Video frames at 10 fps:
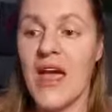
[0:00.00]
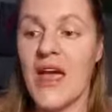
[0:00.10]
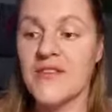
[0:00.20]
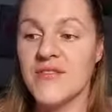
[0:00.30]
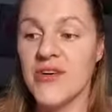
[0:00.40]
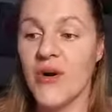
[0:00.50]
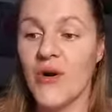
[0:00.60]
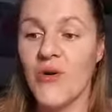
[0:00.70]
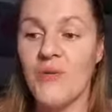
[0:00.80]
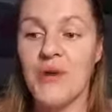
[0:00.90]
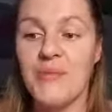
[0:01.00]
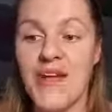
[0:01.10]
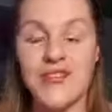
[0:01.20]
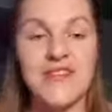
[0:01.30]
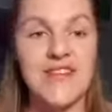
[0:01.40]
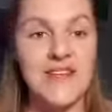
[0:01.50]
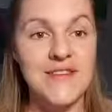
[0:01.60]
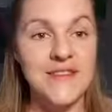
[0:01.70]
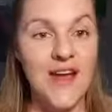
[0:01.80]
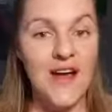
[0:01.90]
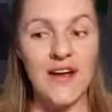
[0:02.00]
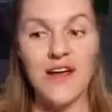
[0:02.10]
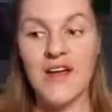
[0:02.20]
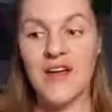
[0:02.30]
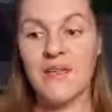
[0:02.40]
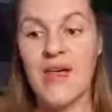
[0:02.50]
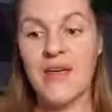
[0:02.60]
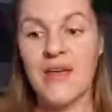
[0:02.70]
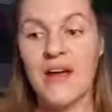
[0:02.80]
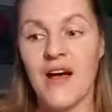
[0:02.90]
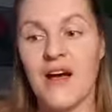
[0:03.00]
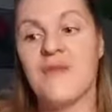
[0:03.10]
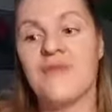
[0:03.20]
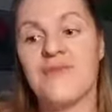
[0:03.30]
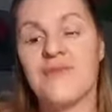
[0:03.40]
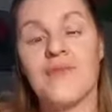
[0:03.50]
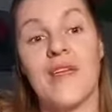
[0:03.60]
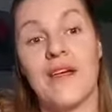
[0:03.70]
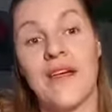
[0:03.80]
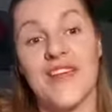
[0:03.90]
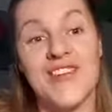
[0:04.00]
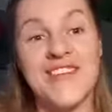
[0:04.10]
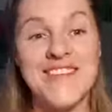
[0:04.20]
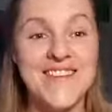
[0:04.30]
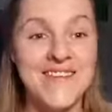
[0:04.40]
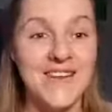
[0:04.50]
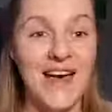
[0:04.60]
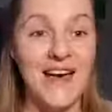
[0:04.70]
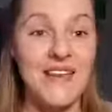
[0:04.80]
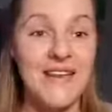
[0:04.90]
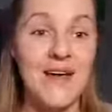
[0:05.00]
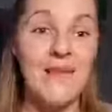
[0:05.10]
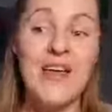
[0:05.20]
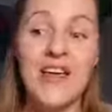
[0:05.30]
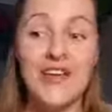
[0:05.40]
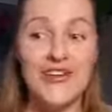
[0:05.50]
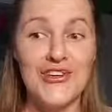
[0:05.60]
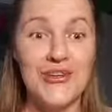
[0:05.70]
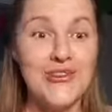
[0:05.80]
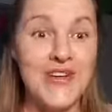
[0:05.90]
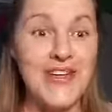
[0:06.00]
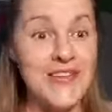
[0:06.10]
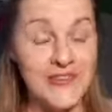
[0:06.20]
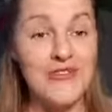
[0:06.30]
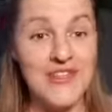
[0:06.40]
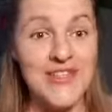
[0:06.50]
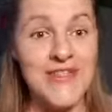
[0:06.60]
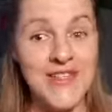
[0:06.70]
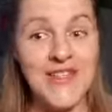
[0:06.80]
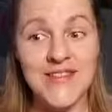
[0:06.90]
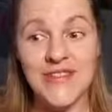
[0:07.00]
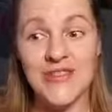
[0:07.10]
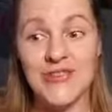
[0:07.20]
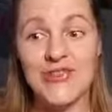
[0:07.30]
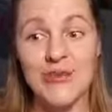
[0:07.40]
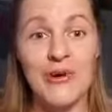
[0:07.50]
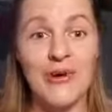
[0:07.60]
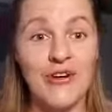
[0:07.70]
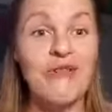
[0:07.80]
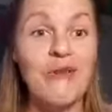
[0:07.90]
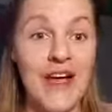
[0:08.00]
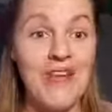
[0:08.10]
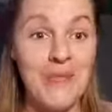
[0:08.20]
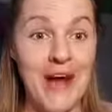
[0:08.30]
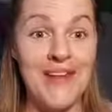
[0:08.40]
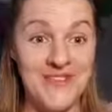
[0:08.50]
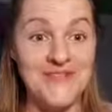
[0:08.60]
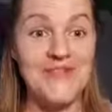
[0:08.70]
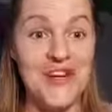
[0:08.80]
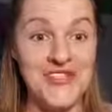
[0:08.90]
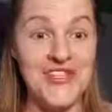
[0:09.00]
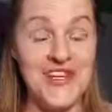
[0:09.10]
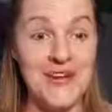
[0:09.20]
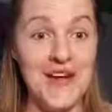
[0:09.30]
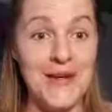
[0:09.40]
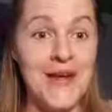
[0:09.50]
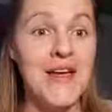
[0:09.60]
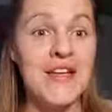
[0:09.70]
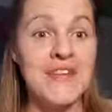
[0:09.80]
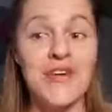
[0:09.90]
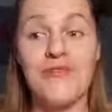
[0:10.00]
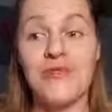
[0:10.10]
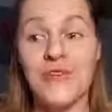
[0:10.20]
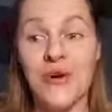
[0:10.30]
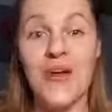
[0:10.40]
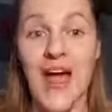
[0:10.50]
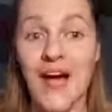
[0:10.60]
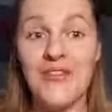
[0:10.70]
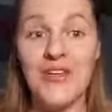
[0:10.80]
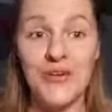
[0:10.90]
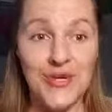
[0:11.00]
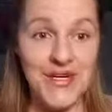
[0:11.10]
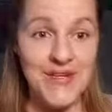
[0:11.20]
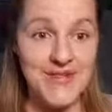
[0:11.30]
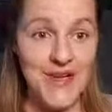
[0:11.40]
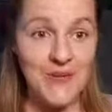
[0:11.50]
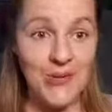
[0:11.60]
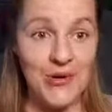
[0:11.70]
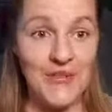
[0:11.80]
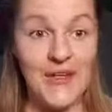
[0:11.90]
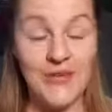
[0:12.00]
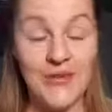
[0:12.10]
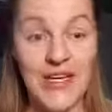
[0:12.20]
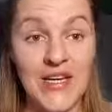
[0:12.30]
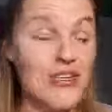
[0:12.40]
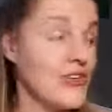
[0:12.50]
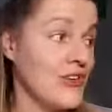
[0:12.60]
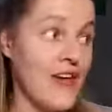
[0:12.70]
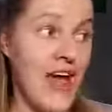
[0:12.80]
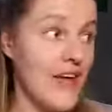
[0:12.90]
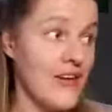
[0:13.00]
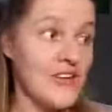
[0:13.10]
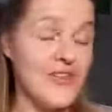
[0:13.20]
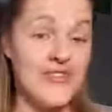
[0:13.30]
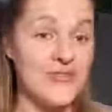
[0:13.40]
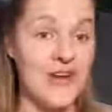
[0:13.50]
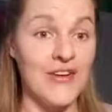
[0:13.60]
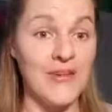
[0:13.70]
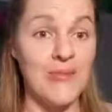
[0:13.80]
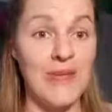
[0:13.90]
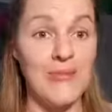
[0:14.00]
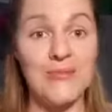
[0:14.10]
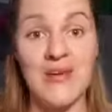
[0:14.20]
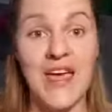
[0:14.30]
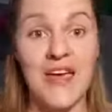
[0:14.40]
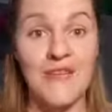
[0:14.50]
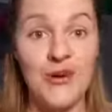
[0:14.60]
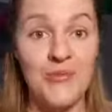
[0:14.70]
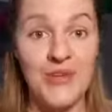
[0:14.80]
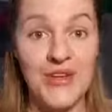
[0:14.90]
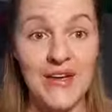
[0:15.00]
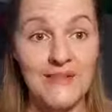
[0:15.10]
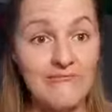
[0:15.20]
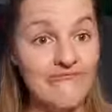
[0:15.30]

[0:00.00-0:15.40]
And so when patients get stuck, maybe I actually see this a lot of the time. Nutrient deficiency is a huge component of why their body isn't functioning right. So if you don't have the ingredients on board that you need, your tissues aren't going to be able to behave normally,